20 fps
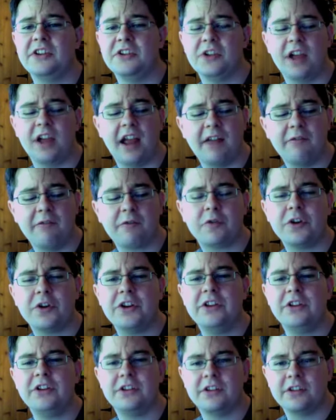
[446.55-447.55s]

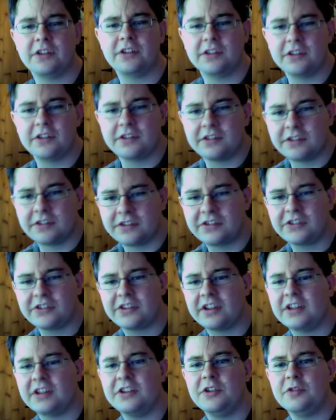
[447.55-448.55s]

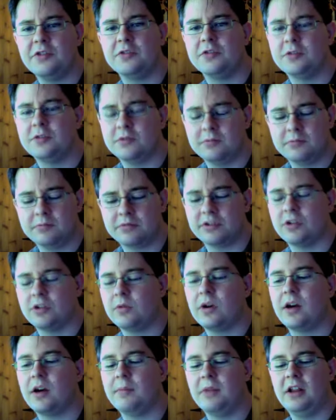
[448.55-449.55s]
Everything you blow
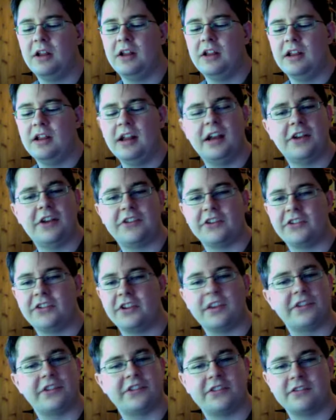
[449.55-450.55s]
up, it's just
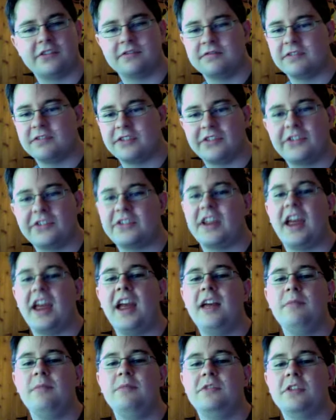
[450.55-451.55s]
a
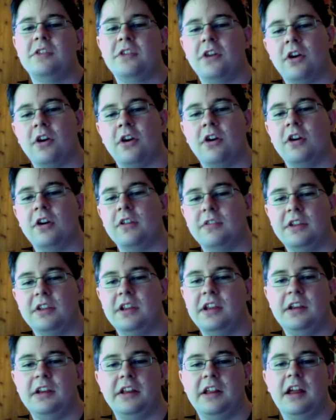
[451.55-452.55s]
stab to the heart of the
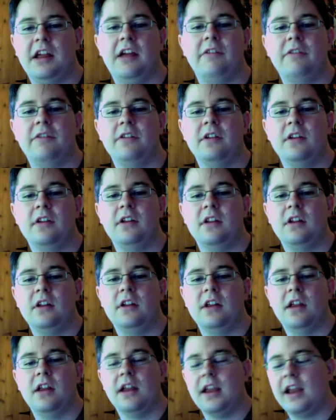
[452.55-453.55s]
EDF.
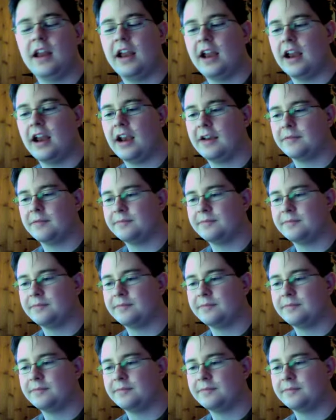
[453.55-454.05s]
And